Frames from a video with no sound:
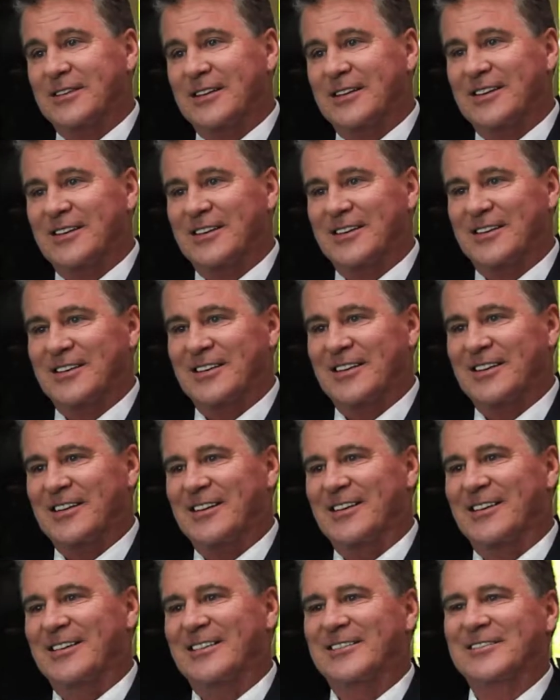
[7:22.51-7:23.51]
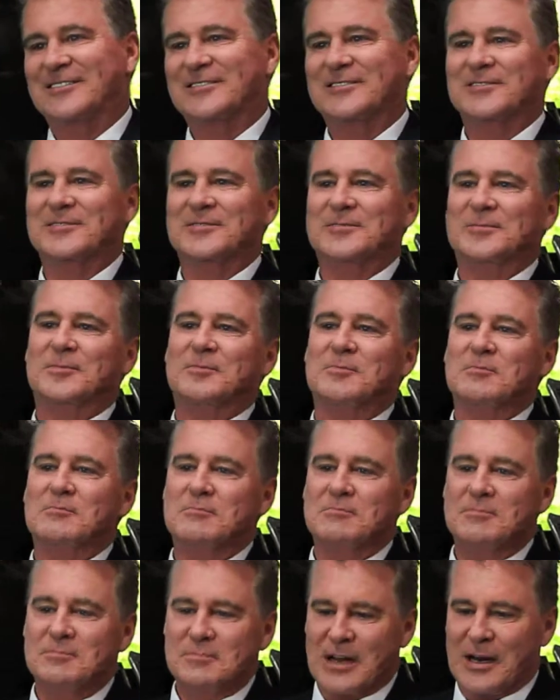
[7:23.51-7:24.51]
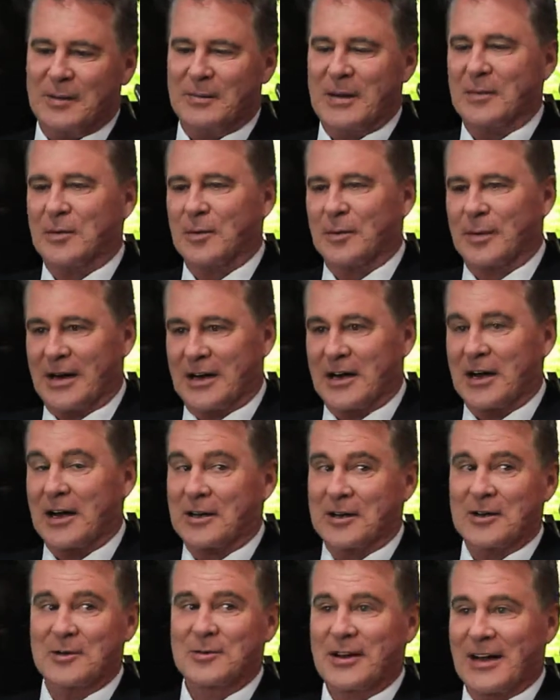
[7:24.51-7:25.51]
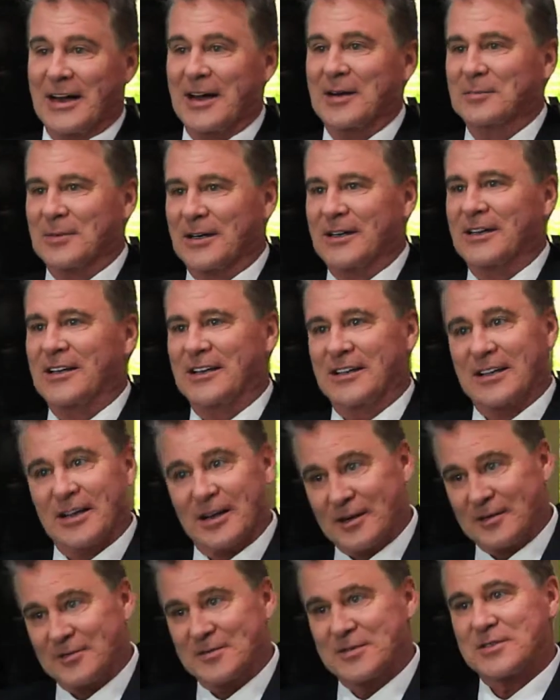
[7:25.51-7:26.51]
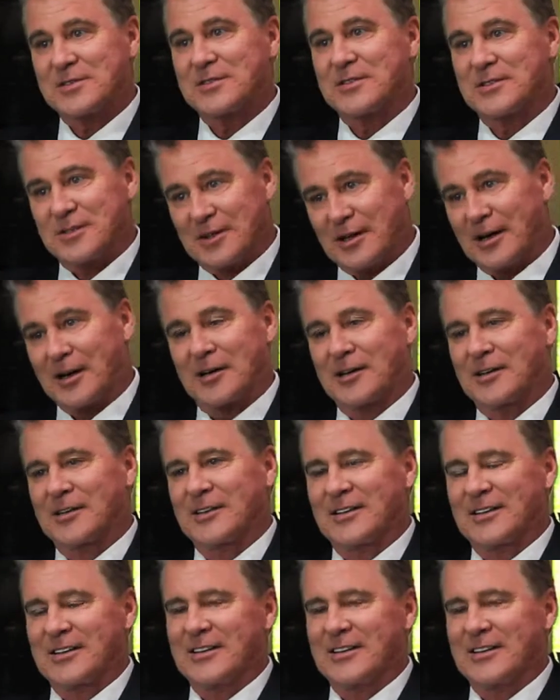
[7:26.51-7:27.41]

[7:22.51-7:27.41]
And many people may not know that, but he loves to talk.